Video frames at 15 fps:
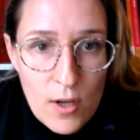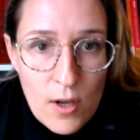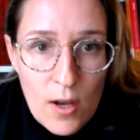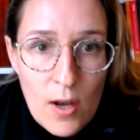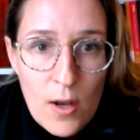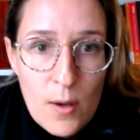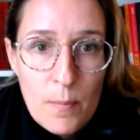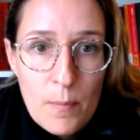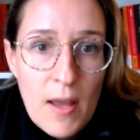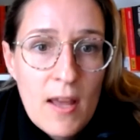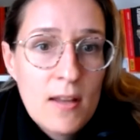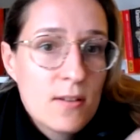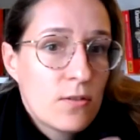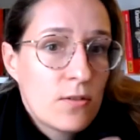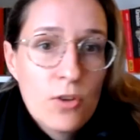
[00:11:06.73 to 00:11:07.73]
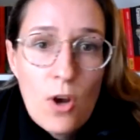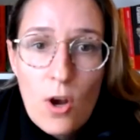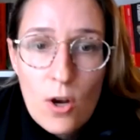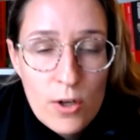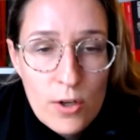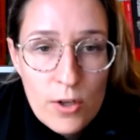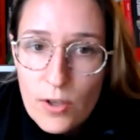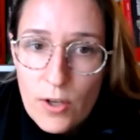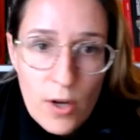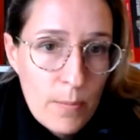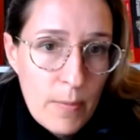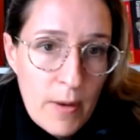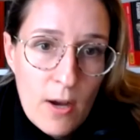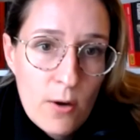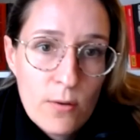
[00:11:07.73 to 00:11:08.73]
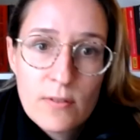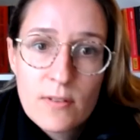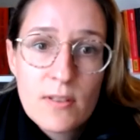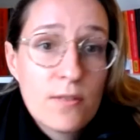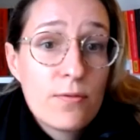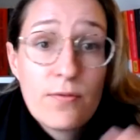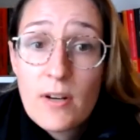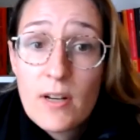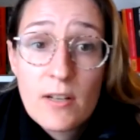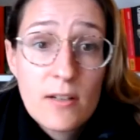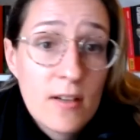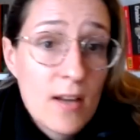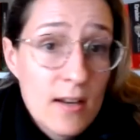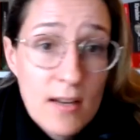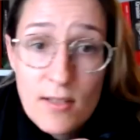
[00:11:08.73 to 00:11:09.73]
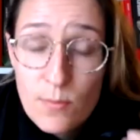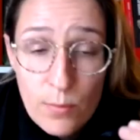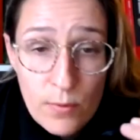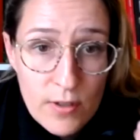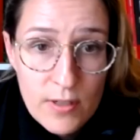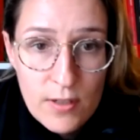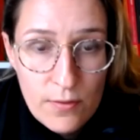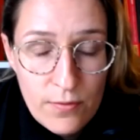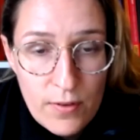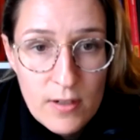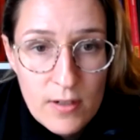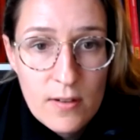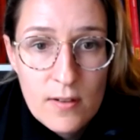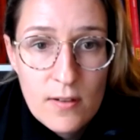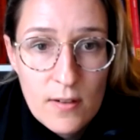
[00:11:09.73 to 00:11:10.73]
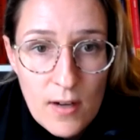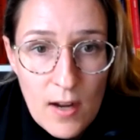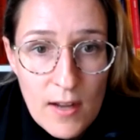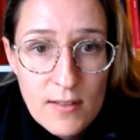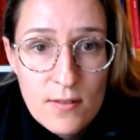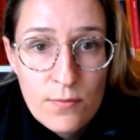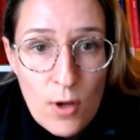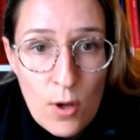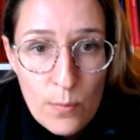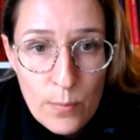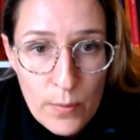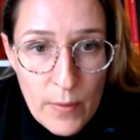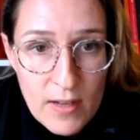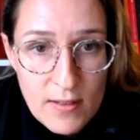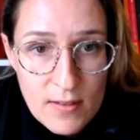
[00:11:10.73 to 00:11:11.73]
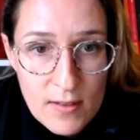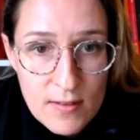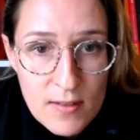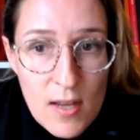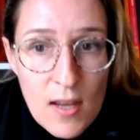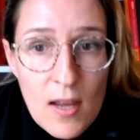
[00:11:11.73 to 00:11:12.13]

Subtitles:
and talk about different and explore different kinds of compromises.